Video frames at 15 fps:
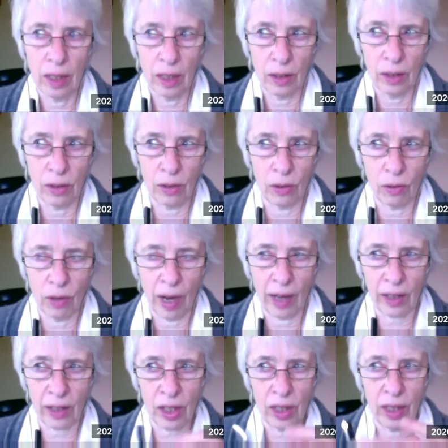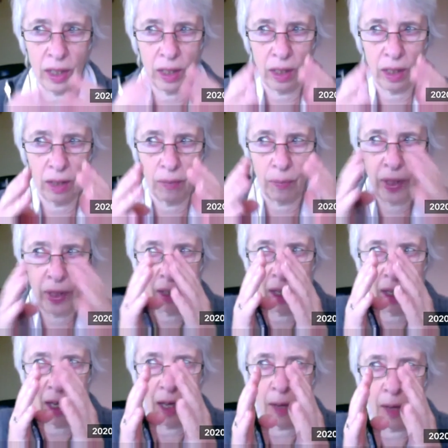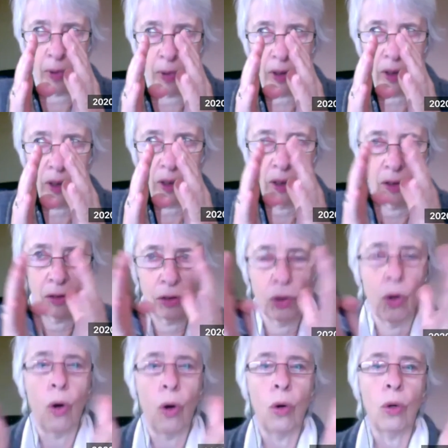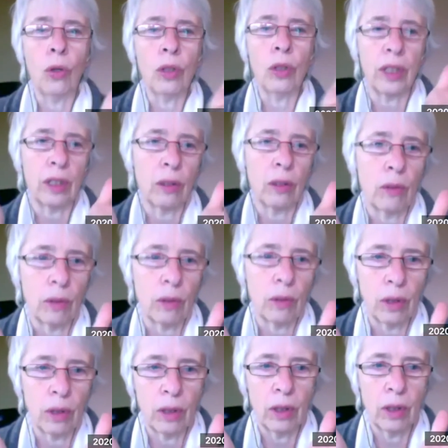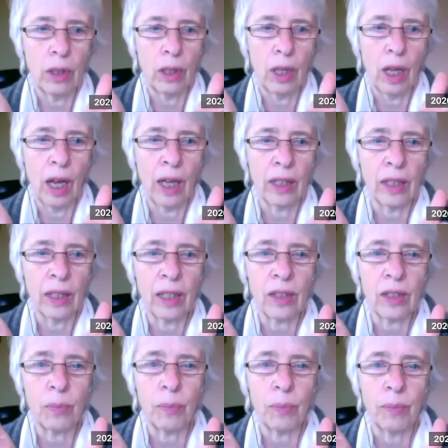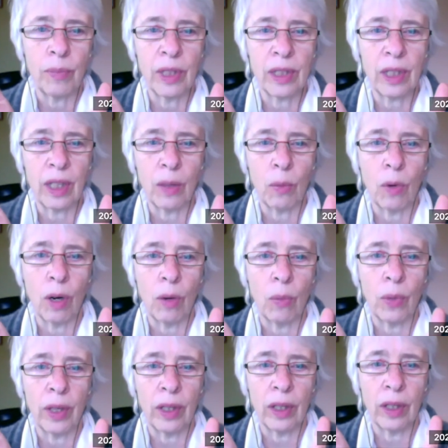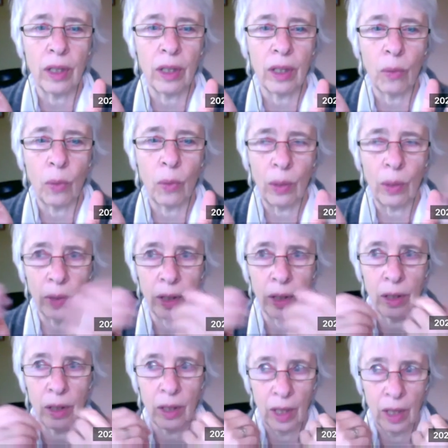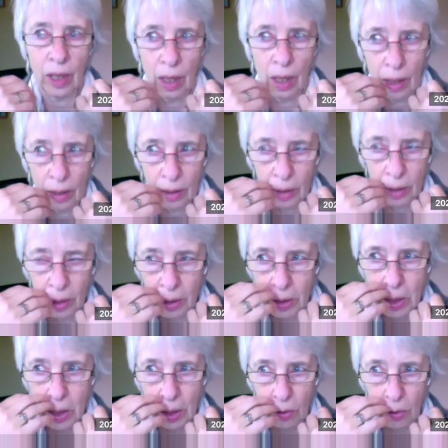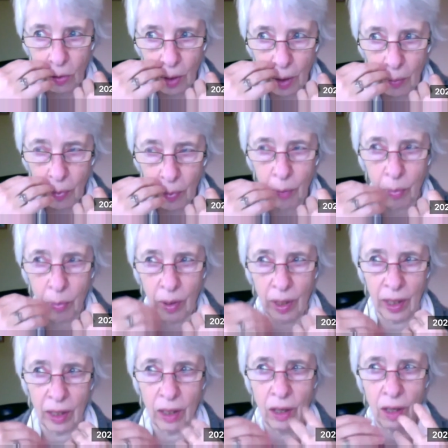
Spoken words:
to actually be able to hold it all. And that's basically what we, when we teach and train people in